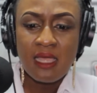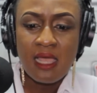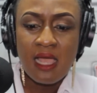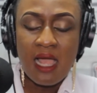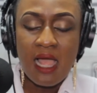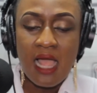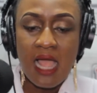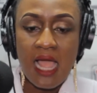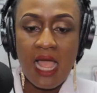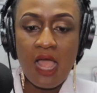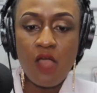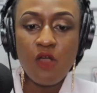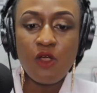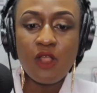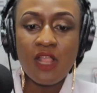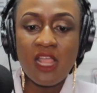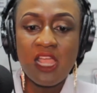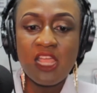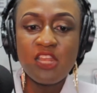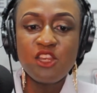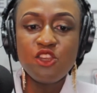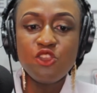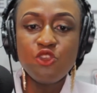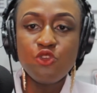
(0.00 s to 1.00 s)
how
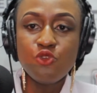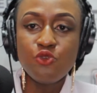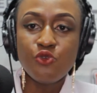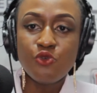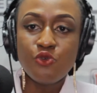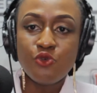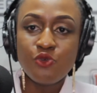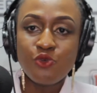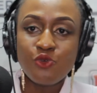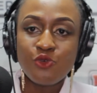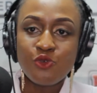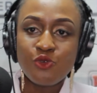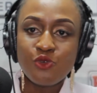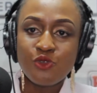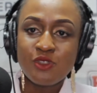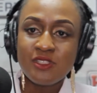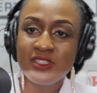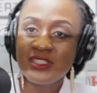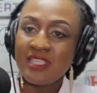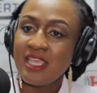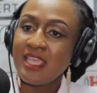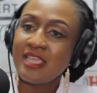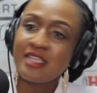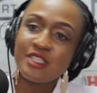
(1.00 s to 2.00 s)
can you
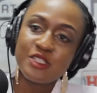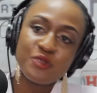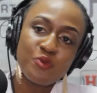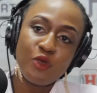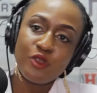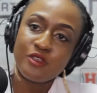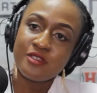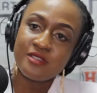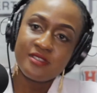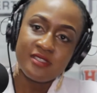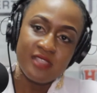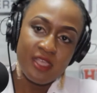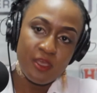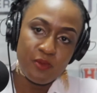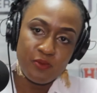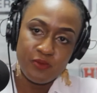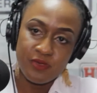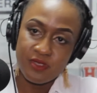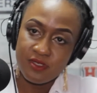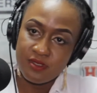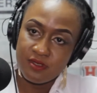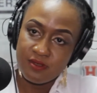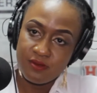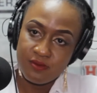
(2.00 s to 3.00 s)
take small
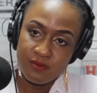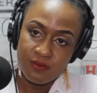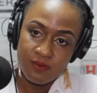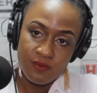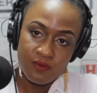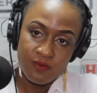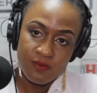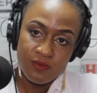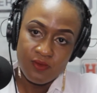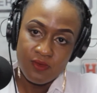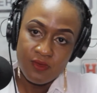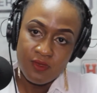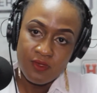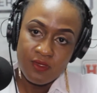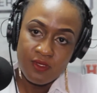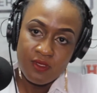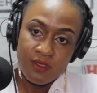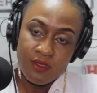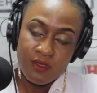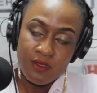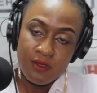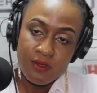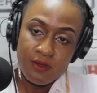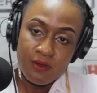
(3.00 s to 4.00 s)
steps?
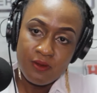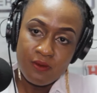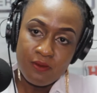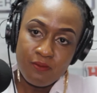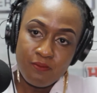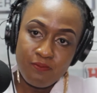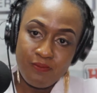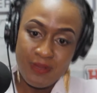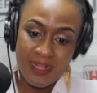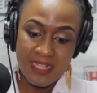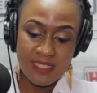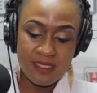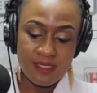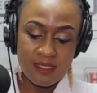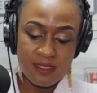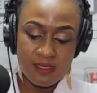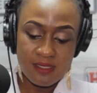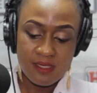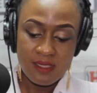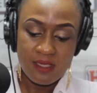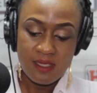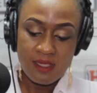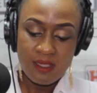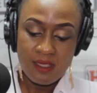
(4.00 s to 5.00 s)

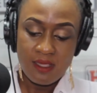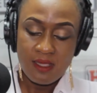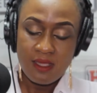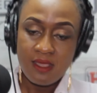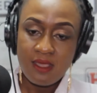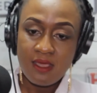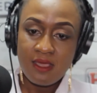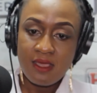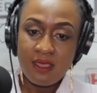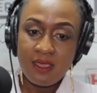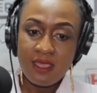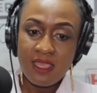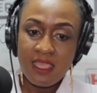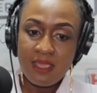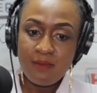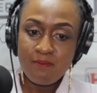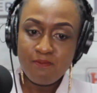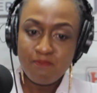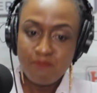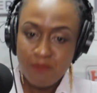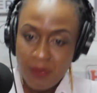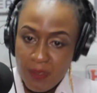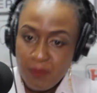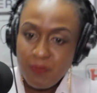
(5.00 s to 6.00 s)
But
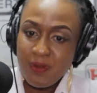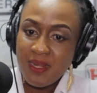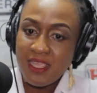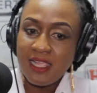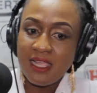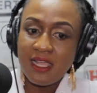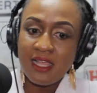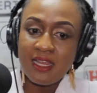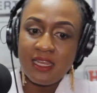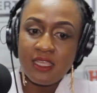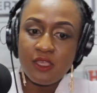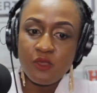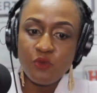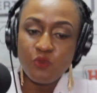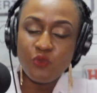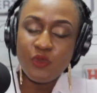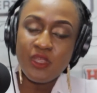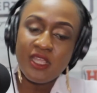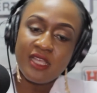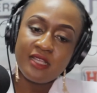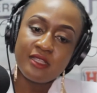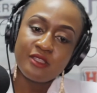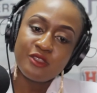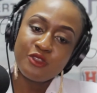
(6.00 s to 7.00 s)
biblically,
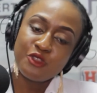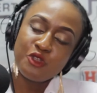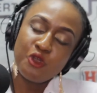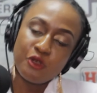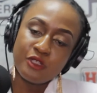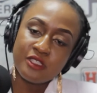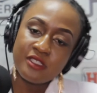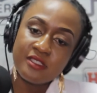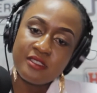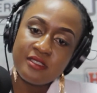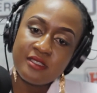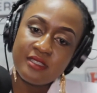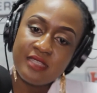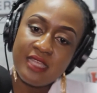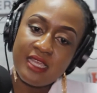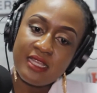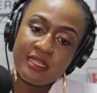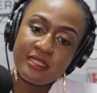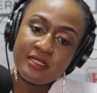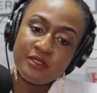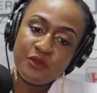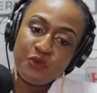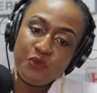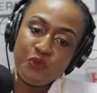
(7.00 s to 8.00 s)
we are taught
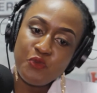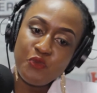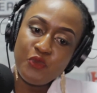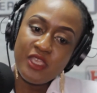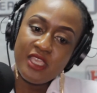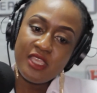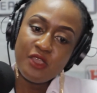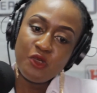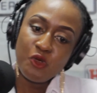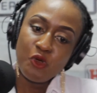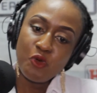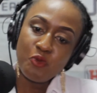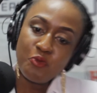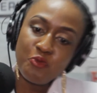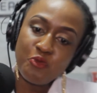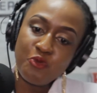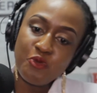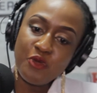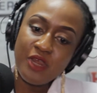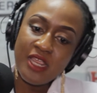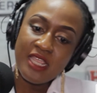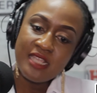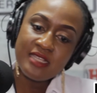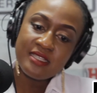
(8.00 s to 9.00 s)
that we
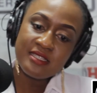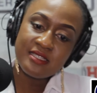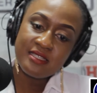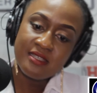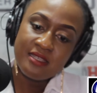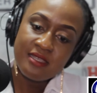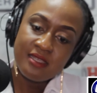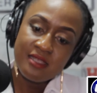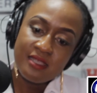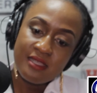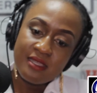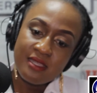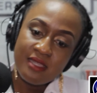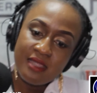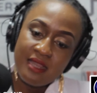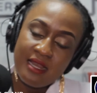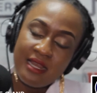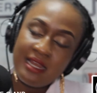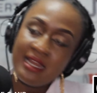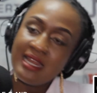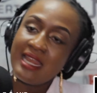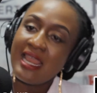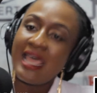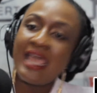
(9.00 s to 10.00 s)
operate
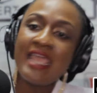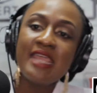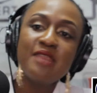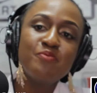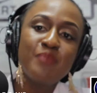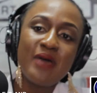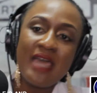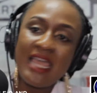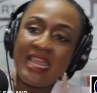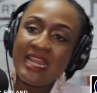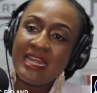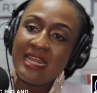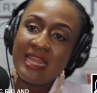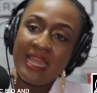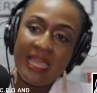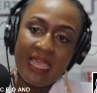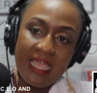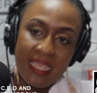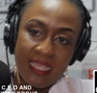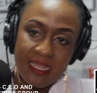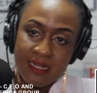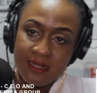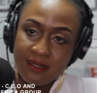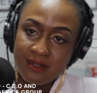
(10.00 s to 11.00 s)
line by
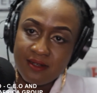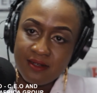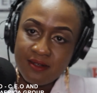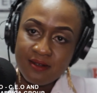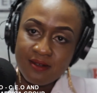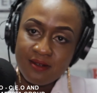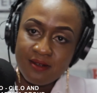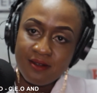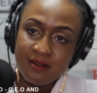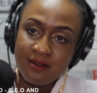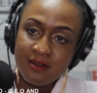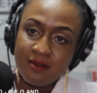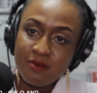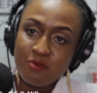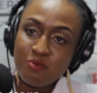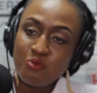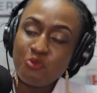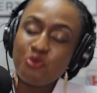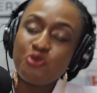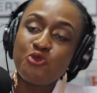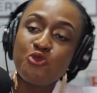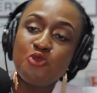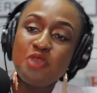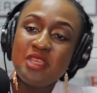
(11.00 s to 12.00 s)
line,
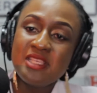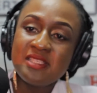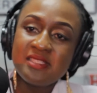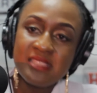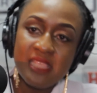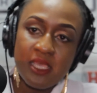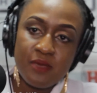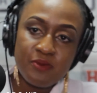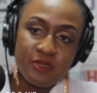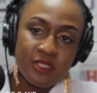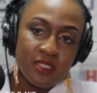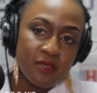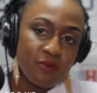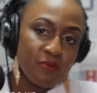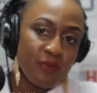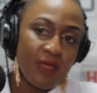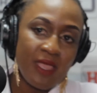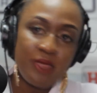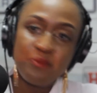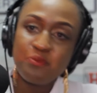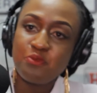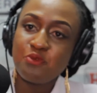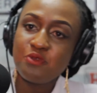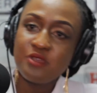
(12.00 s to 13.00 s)
precept
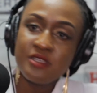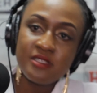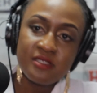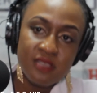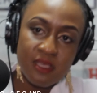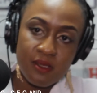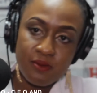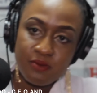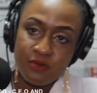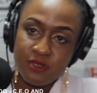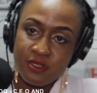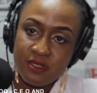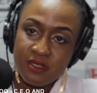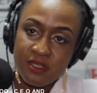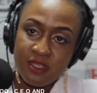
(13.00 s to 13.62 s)
by precept.